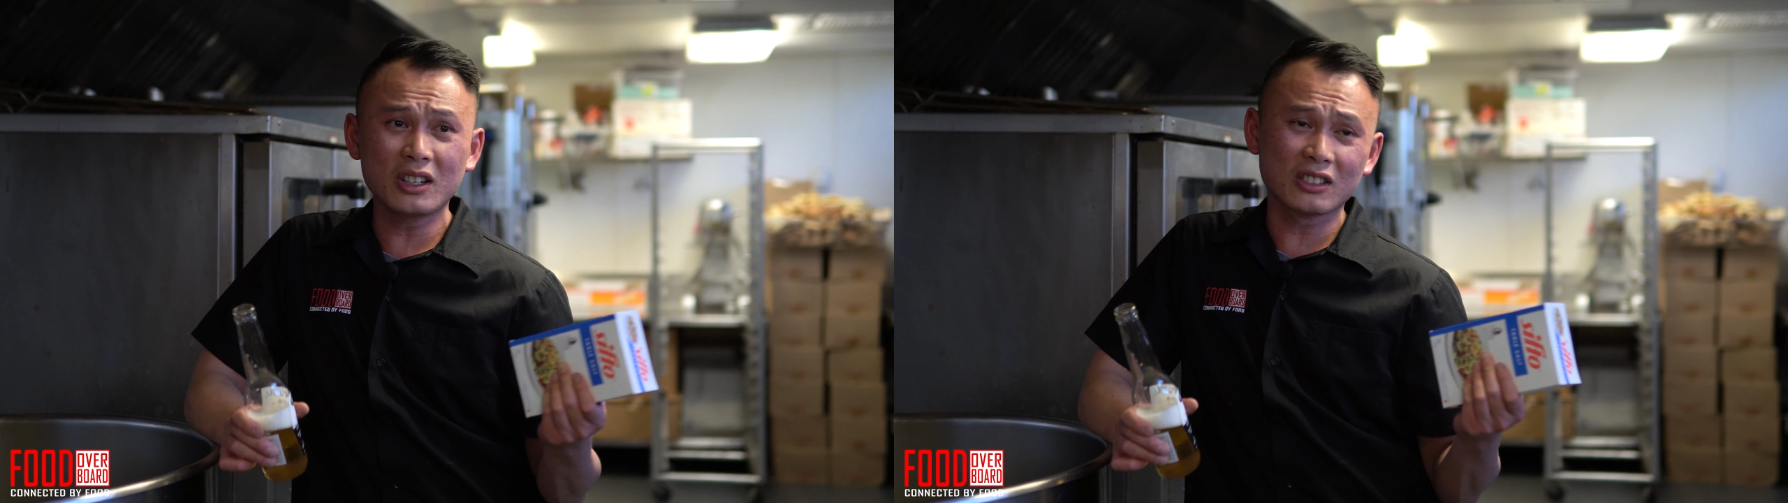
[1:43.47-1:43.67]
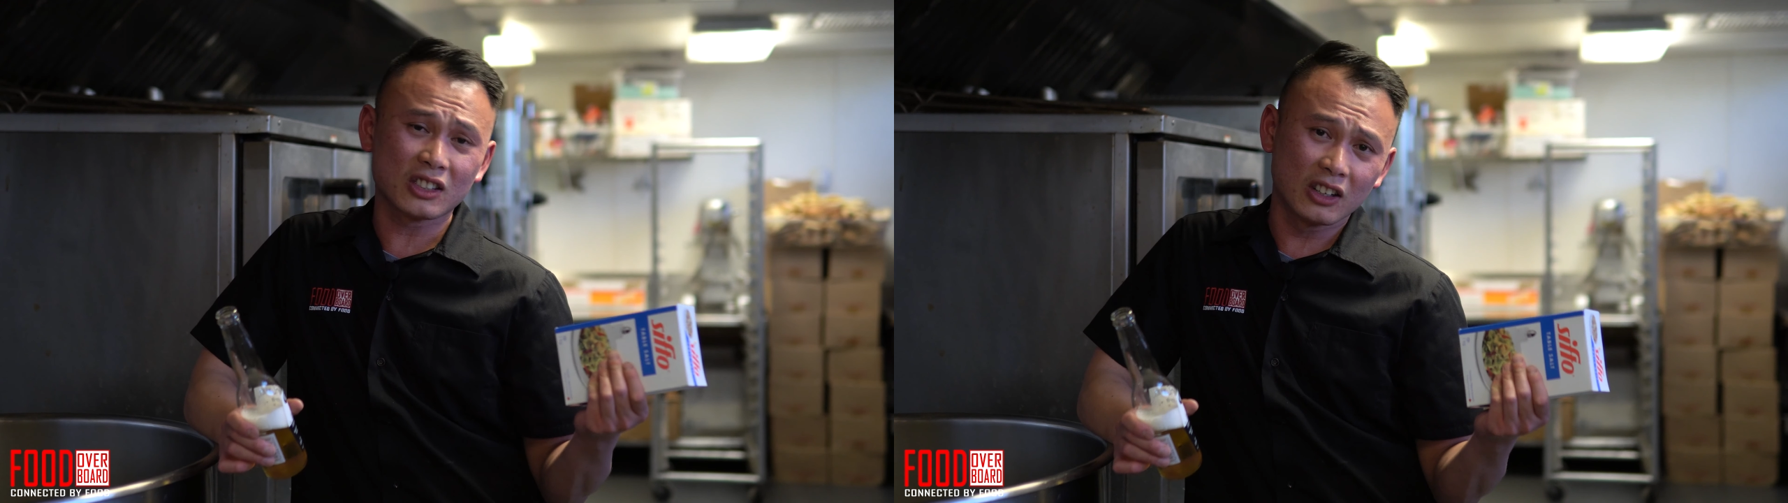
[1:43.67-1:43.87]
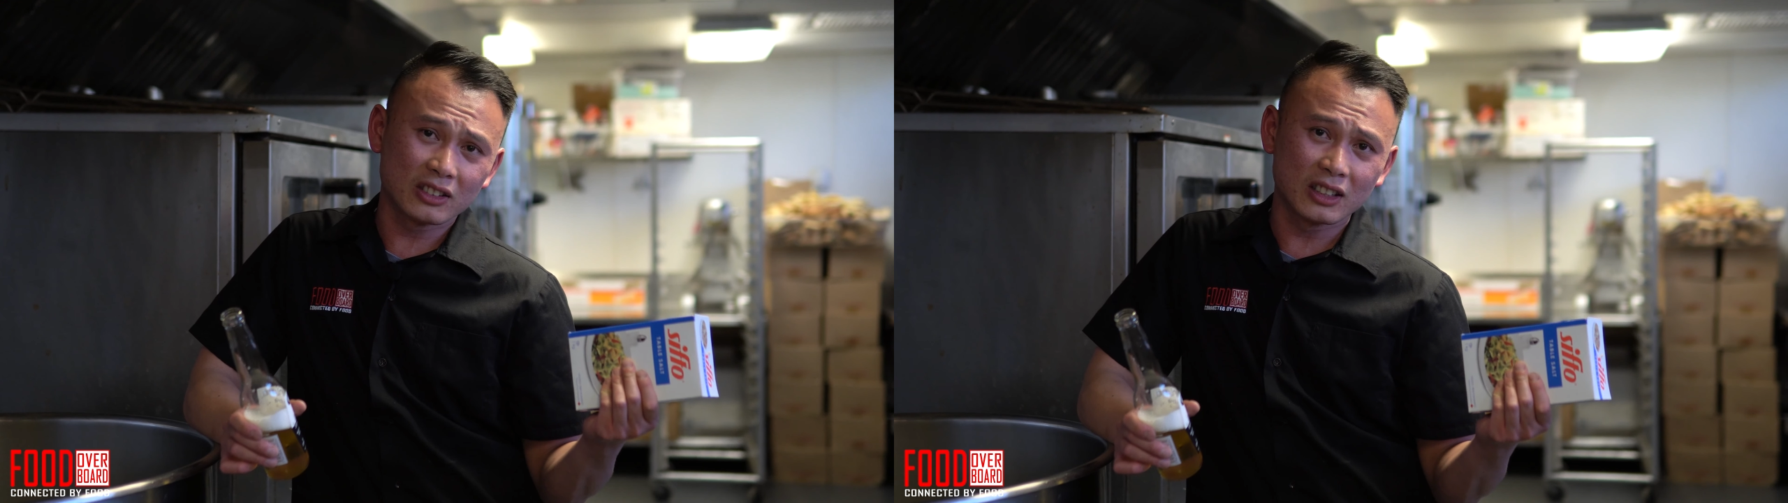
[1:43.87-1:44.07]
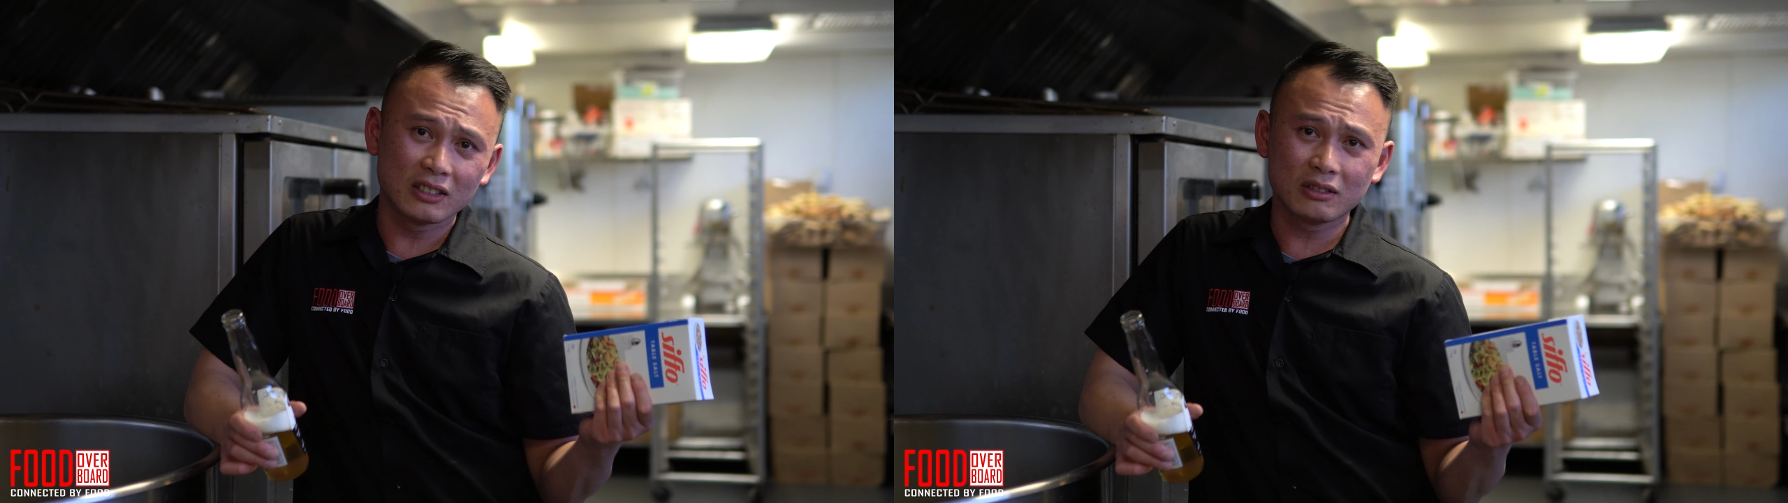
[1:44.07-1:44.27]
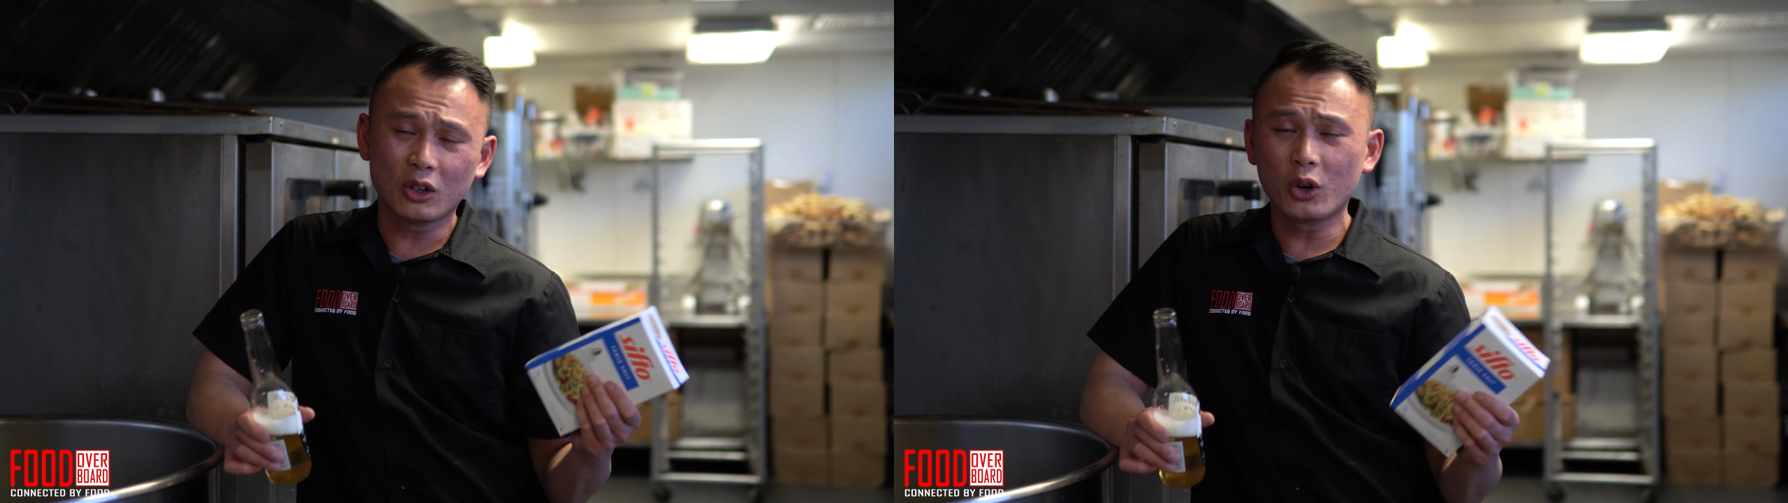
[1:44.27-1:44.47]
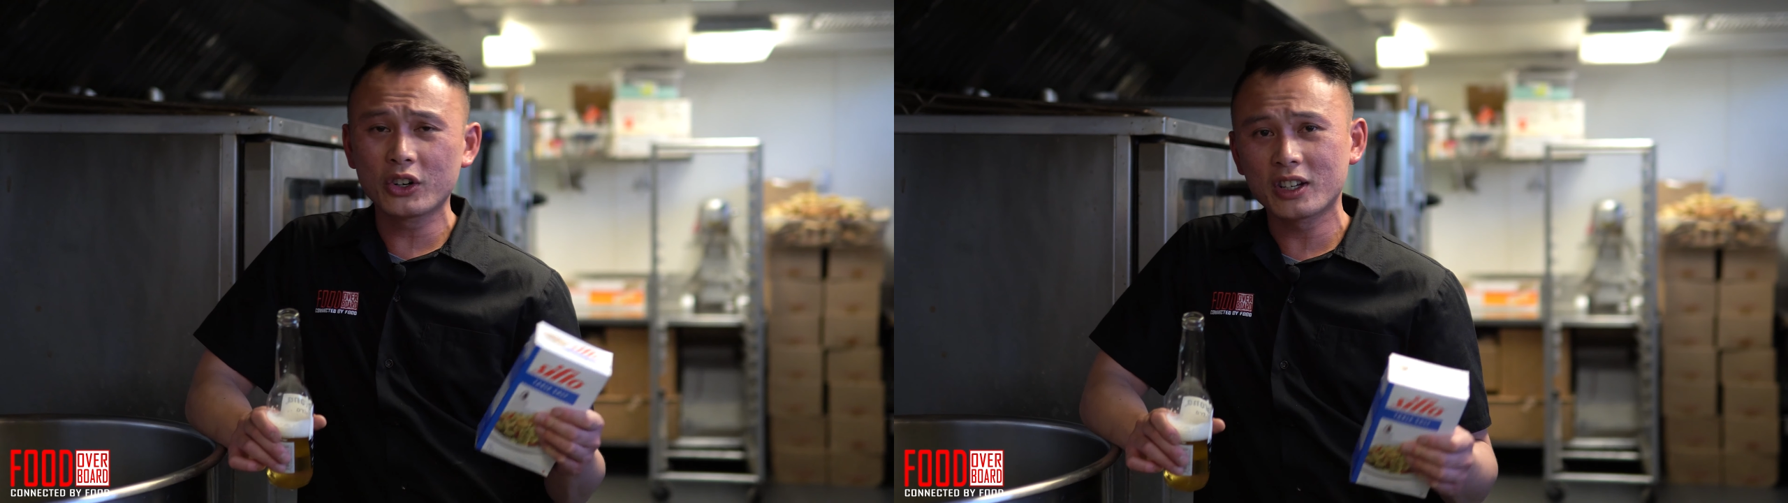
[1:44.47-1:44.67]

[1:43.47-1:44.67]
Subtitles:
can salt it or